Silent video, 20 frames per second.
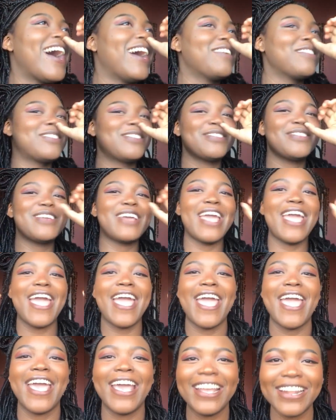absolutely
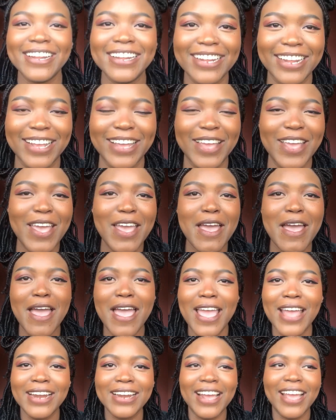hated it.
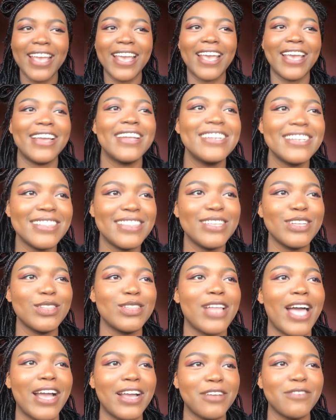And I hated the
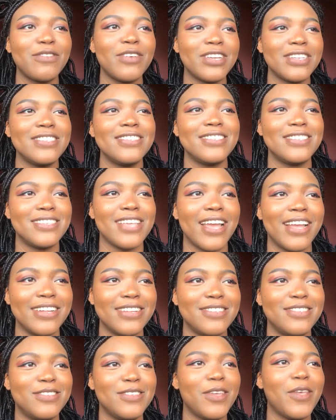lack of
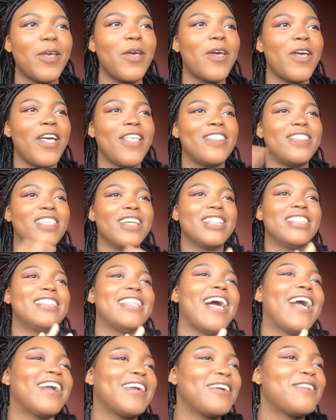consent, the
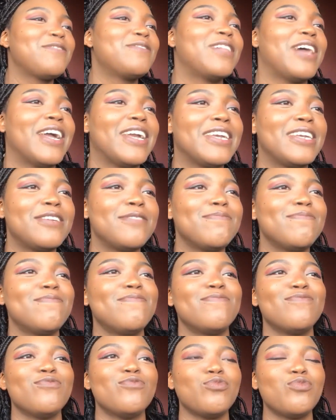lack of like
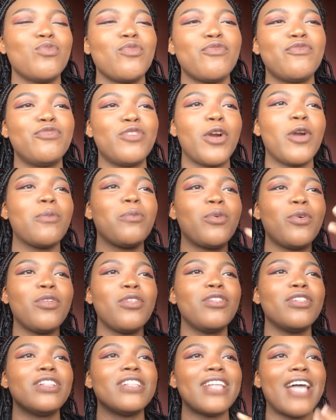
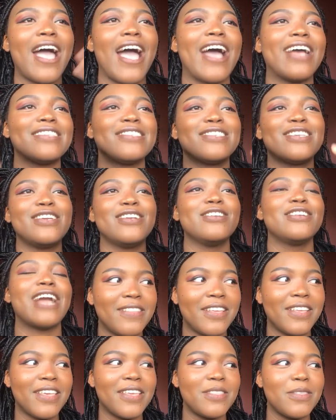verbal asking,
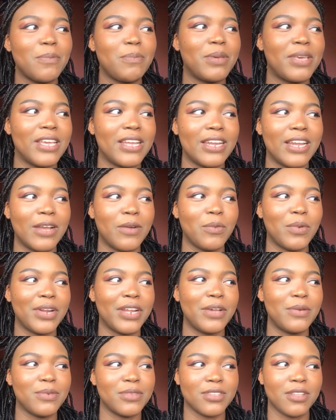like in the beginning when
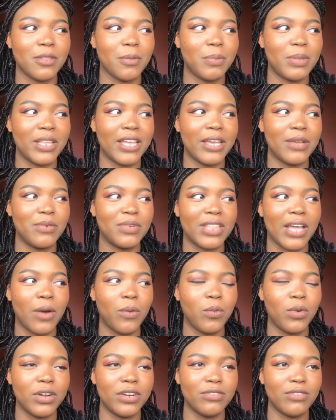he was on the plane with
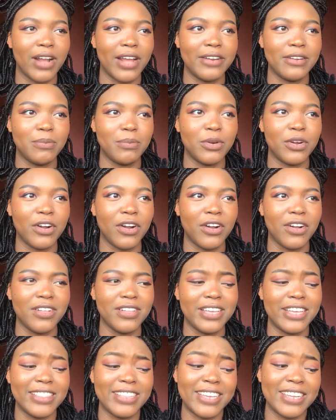that one random
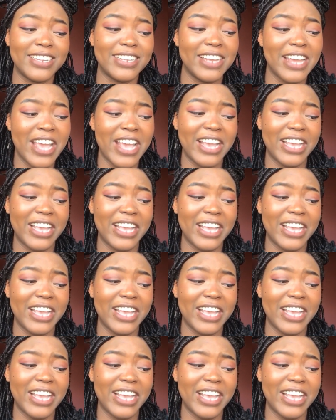girl, and then